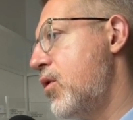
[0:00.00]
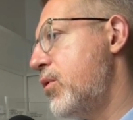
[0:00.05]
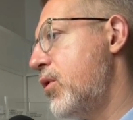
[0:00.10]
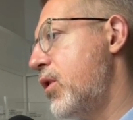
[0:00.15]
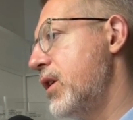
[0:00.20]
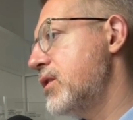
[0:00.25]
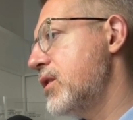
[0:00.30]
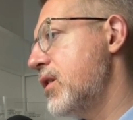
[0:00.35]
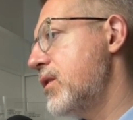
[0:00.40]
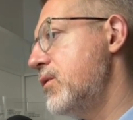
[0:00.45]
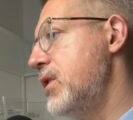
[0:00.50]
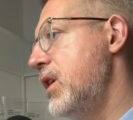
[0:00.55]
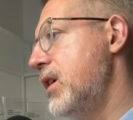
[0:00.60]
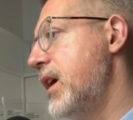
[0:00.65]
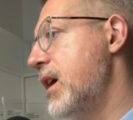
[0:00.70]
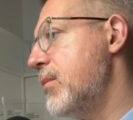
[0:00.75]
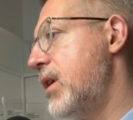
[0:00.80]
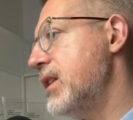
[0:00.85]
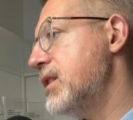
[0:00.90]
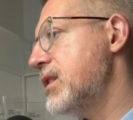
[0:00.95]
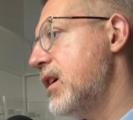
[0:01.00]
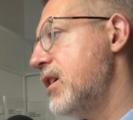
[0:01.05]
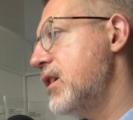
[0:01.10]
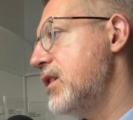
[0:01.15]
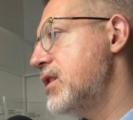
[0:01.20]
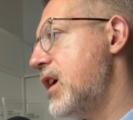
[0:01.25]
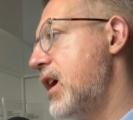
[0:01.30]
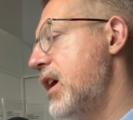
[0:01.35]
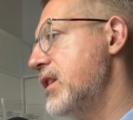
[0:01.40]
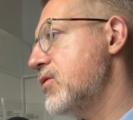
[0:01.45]
It gives you definitions of
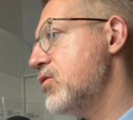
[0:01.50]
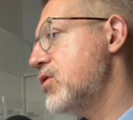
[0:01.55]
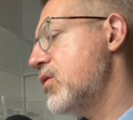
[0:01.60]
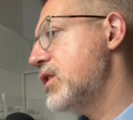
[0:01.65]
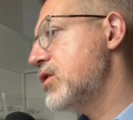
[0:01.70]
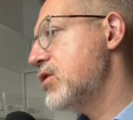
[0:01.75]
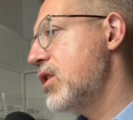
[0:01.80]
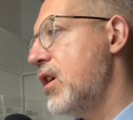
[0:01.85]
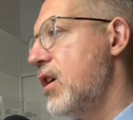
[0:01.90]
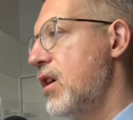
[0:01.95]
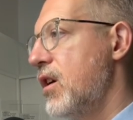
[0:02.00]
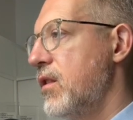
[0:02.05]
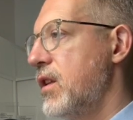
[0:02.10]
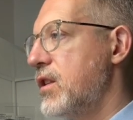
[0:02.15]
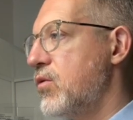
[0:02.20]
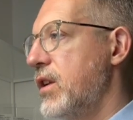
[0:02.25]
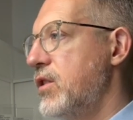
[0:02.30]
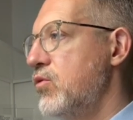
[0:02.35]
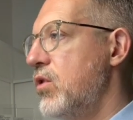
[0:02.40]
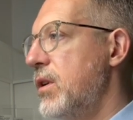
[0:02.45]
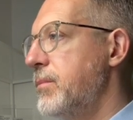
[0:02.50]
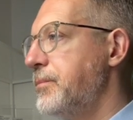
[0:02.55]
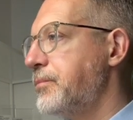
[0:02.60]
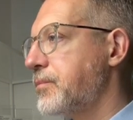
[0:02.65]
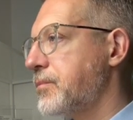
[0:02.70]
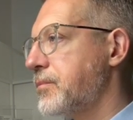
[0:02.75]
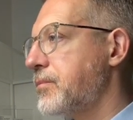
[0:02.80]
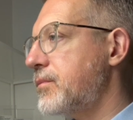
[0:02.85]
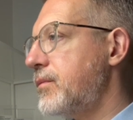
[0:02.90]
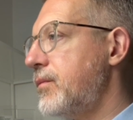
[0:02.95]
terms, but it also provides
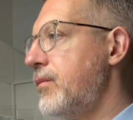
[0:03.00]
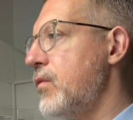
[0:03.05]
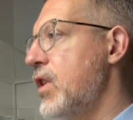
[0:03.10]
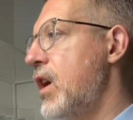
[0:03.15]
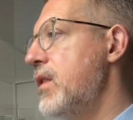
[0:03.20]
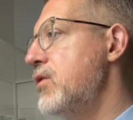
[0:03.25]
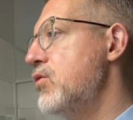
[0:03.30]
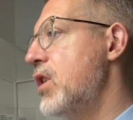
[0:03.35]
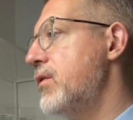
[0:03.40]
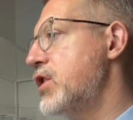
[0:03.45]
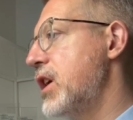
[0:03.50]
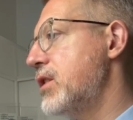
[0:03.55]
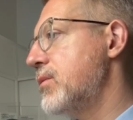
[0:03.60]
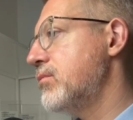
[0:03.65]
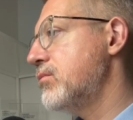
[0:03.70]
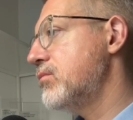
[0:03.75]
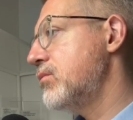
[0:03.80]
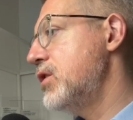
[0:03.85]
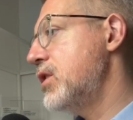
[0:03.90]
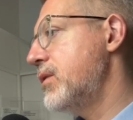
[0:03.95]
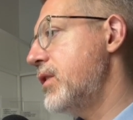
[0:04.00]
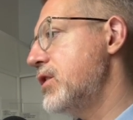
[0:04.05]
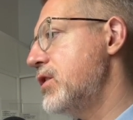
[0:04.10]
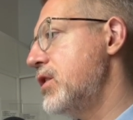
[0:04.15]
citations for the sources.